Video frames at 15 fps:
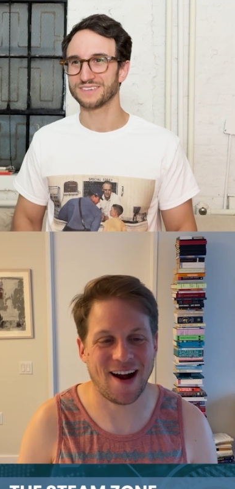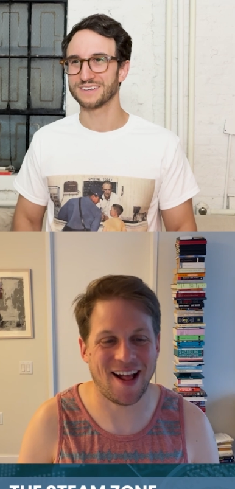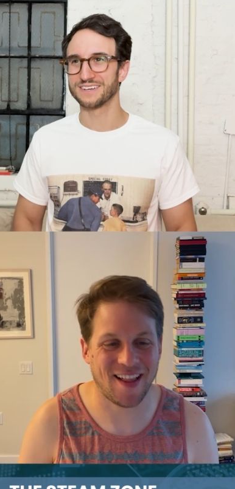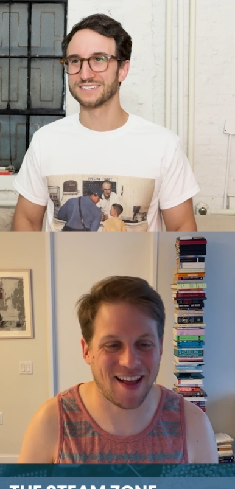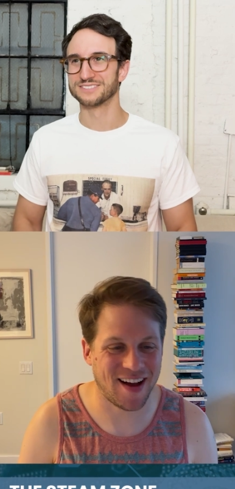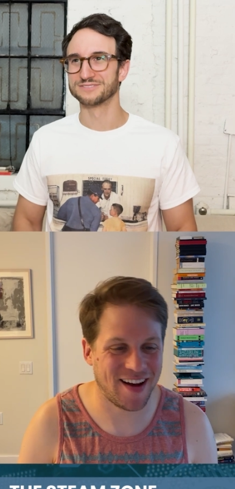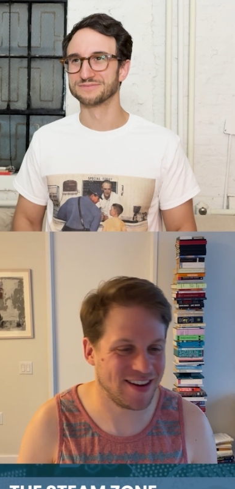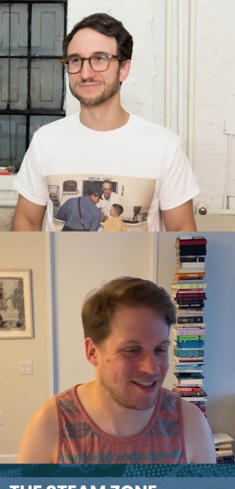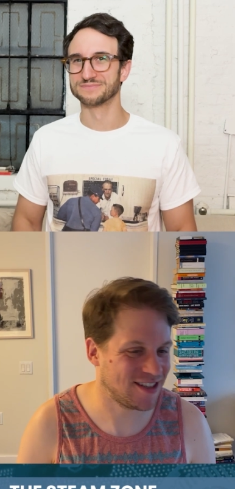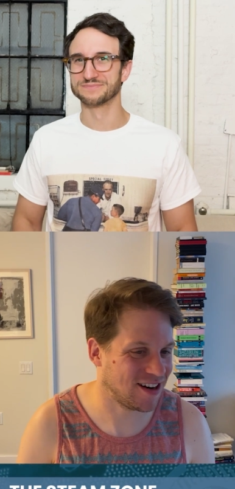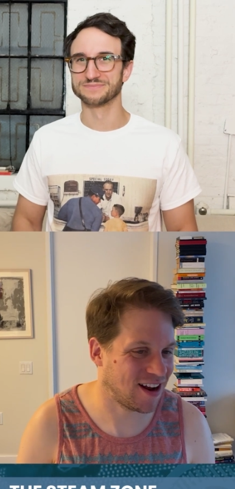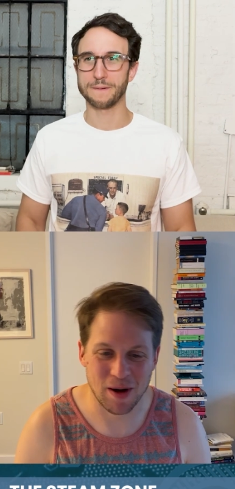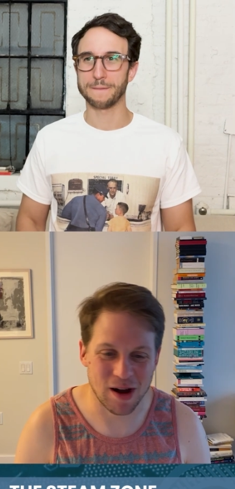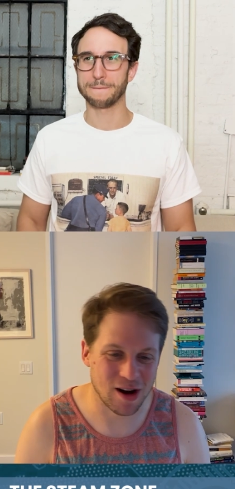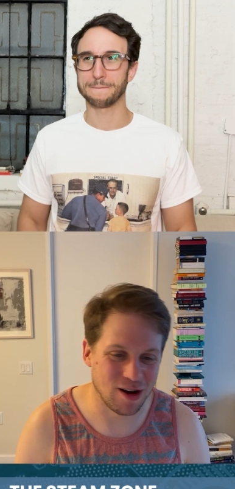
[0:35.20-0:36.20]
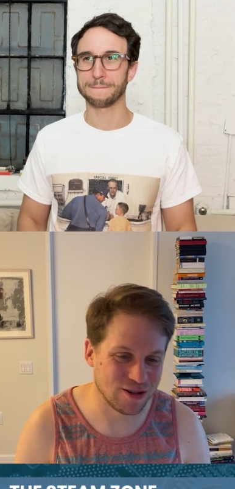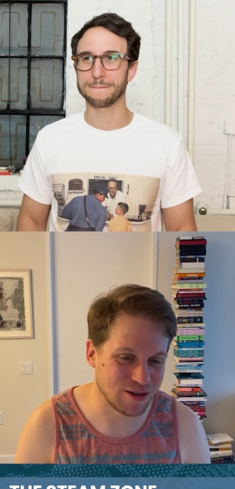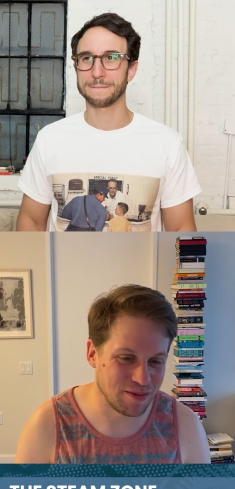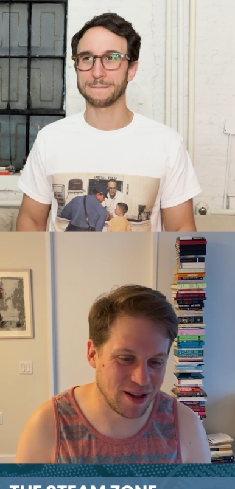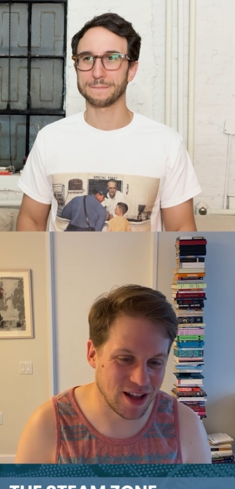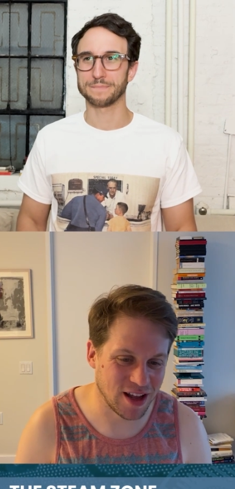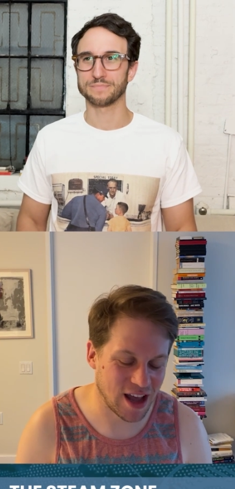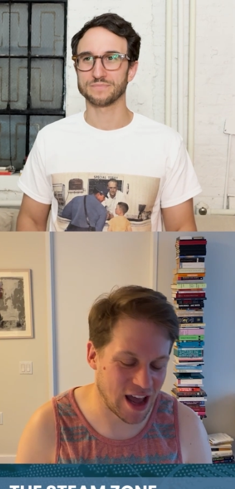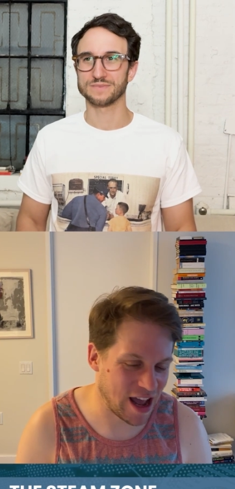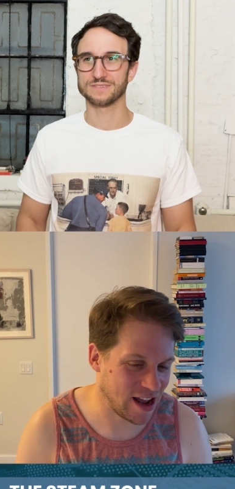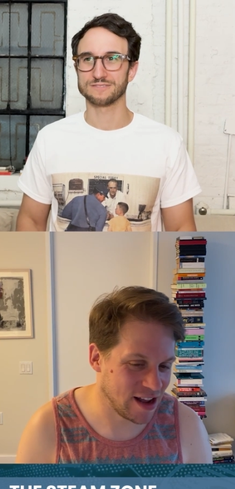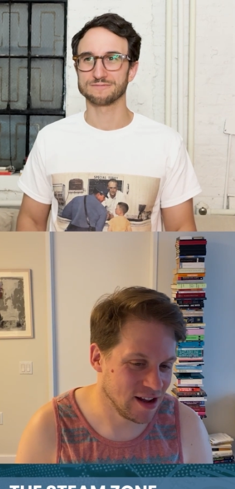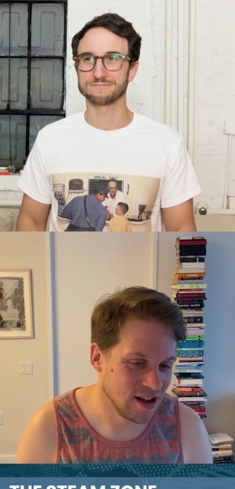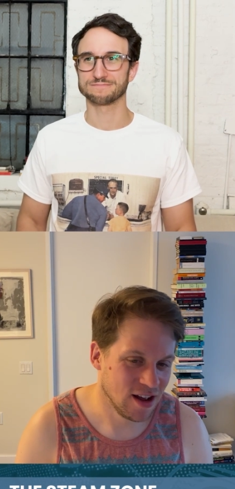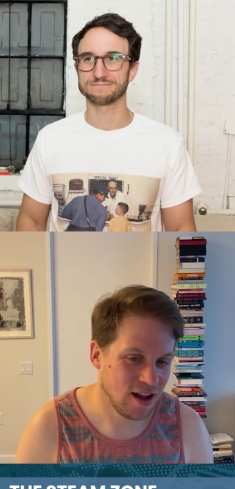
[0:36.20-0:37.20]
Speaker 1: our allies. But ultimately,
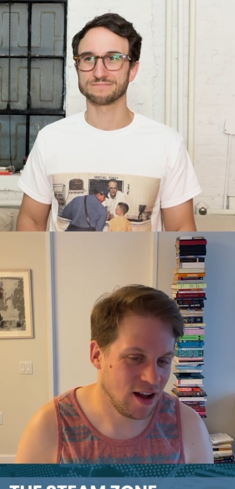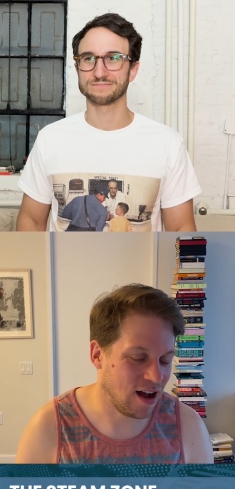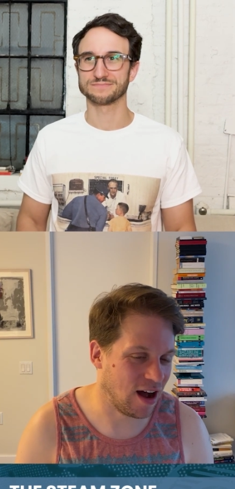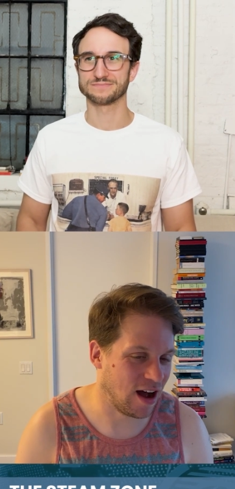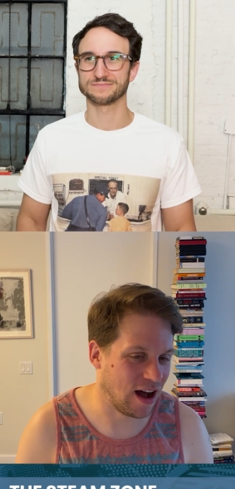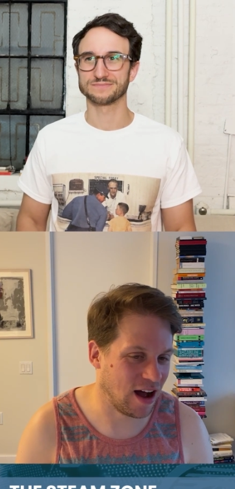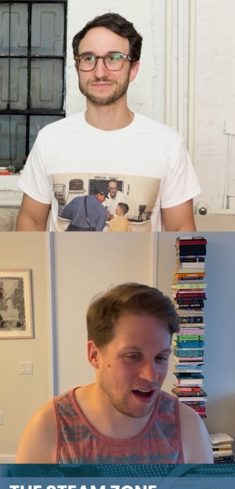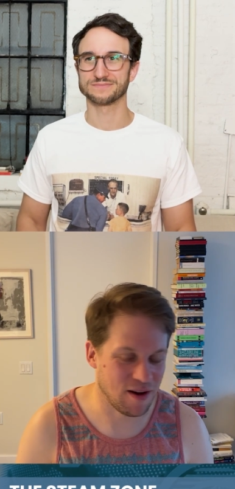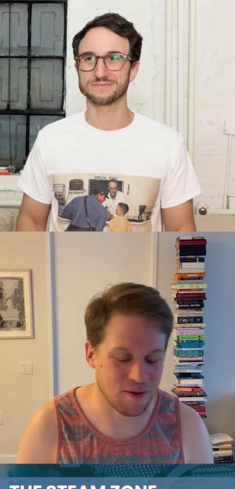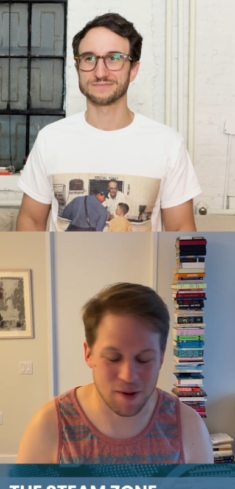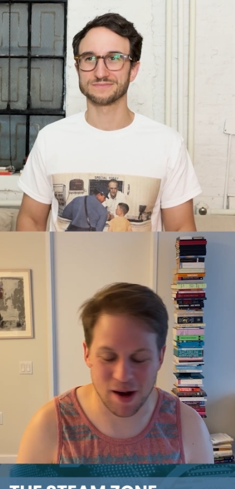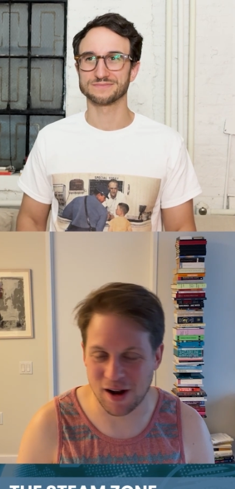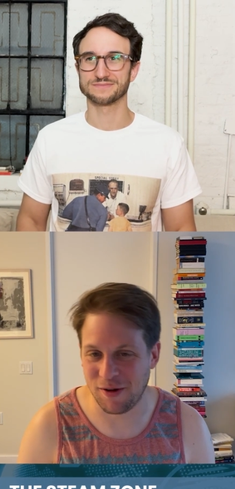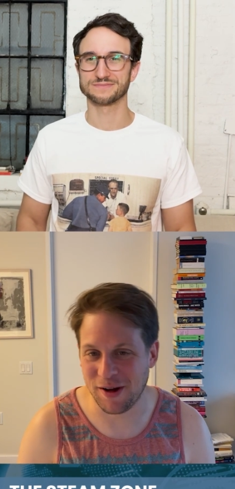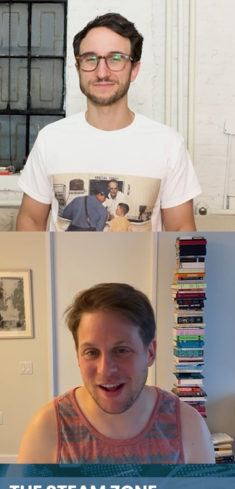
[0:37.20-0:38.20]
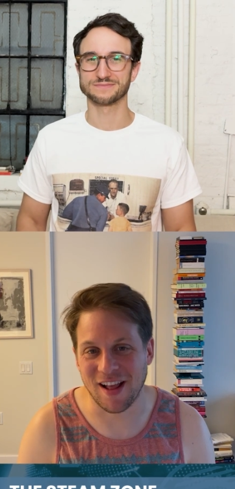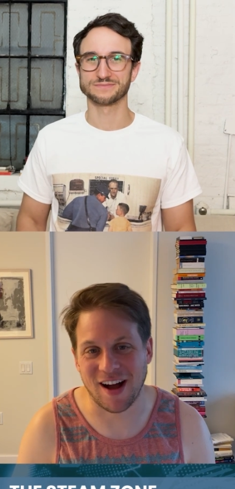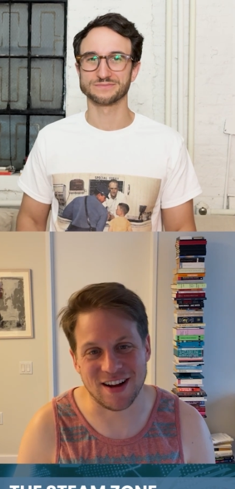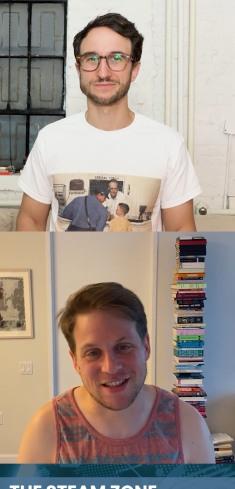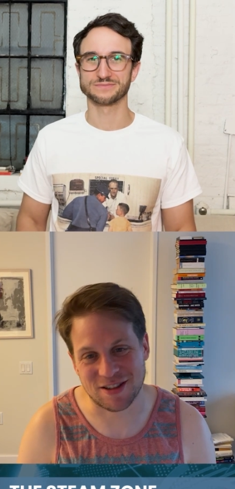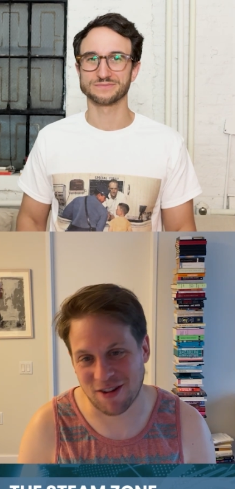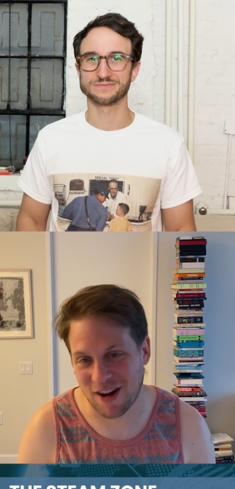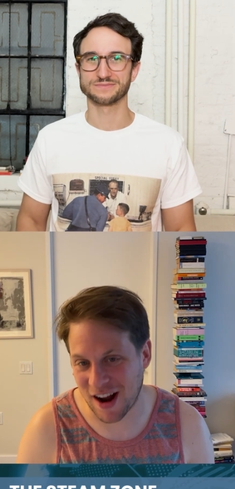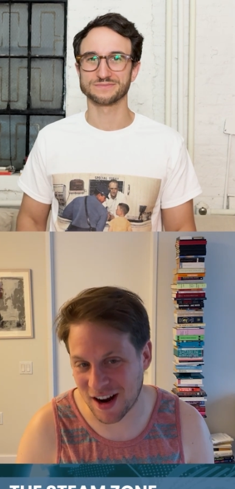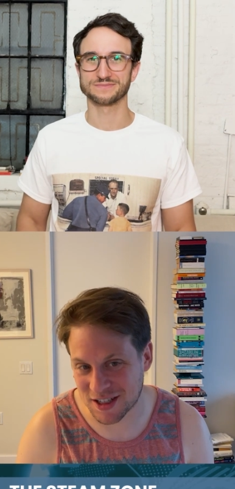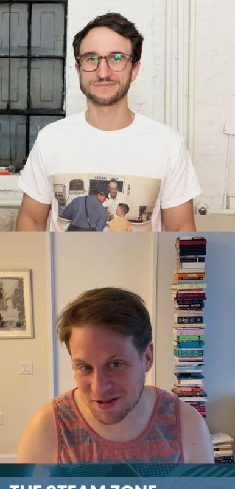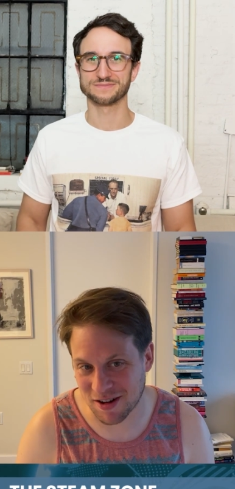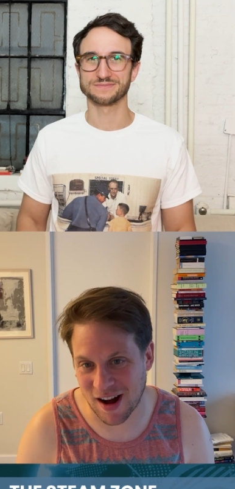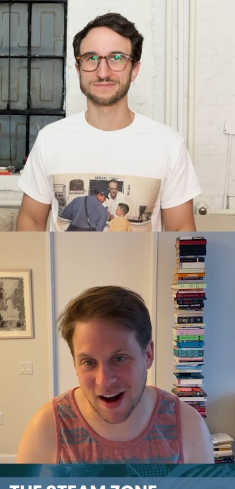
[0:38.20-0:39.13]
hey, uh, we know Elon's crashed